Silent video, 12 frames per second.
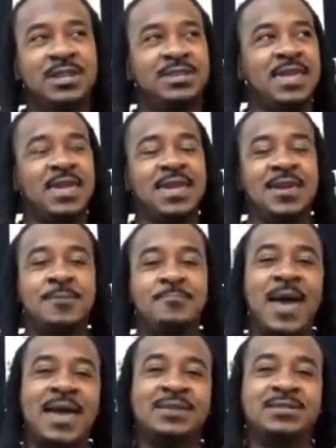they had
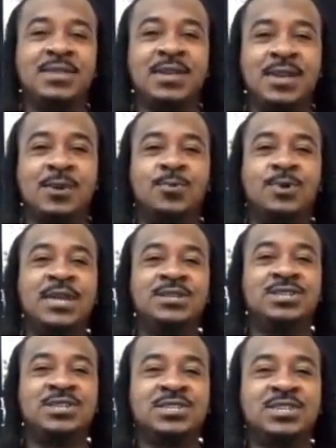back then when they
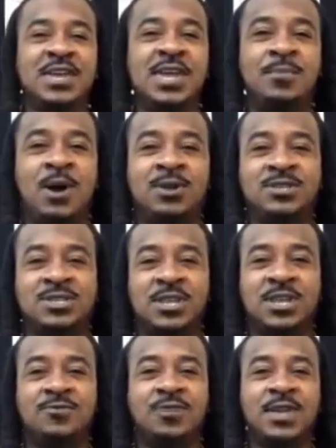just came out of
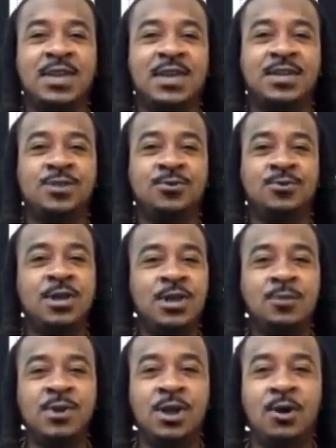slavery. They had unity.
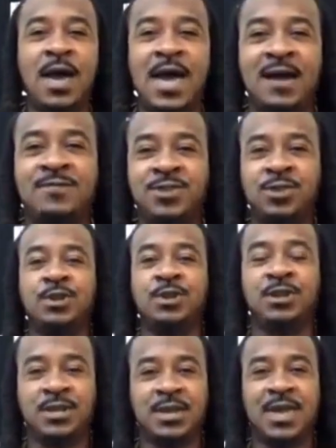We don't have
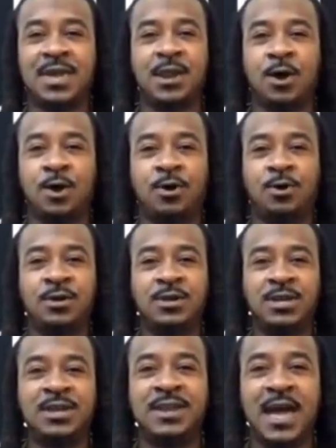unity at all
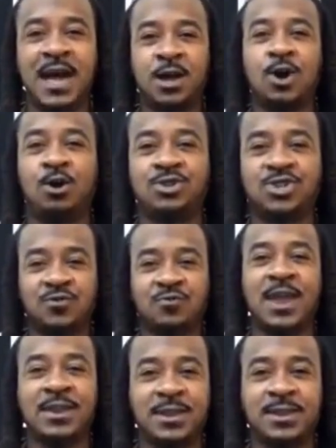in our culture. Homie, we
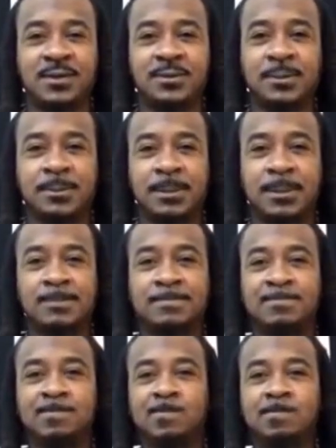got more unity
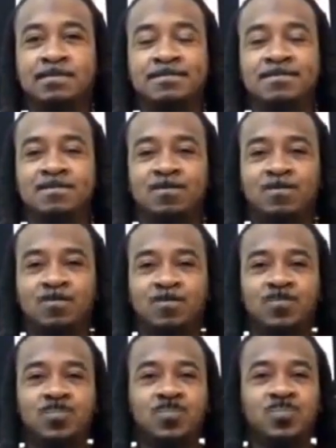than they had.
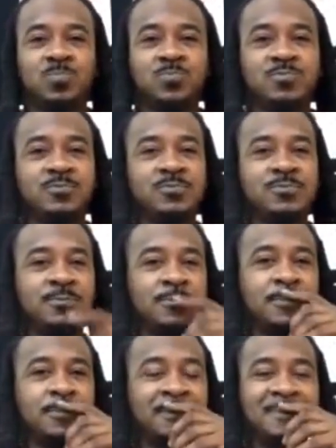They had
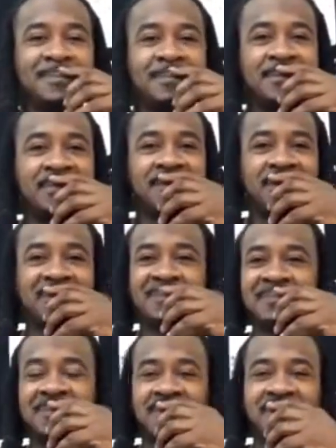everything
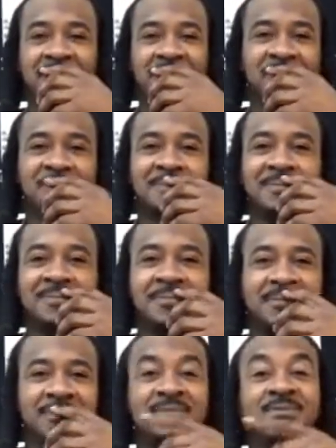working against
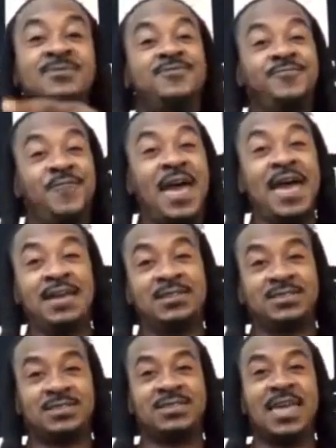them.
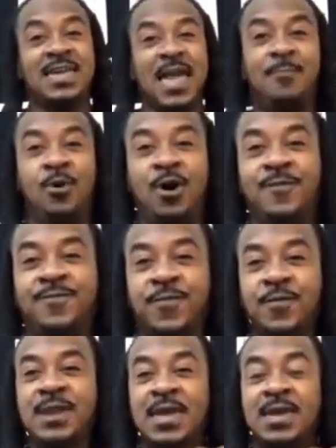Facts. They got more.
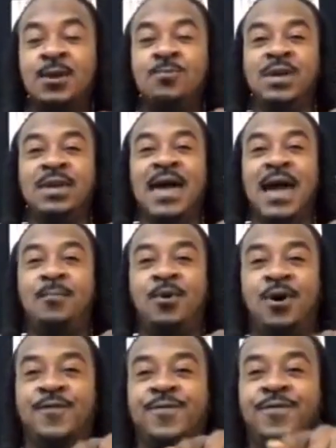We got
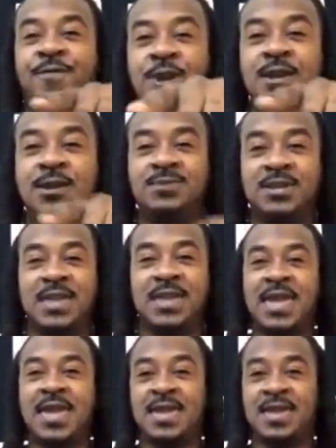more freedom than they
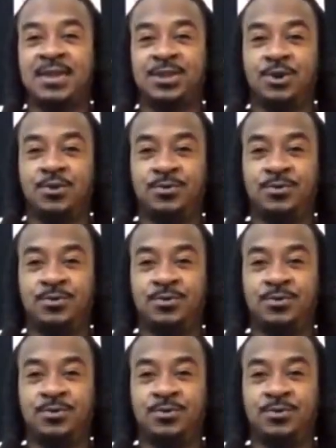had, though.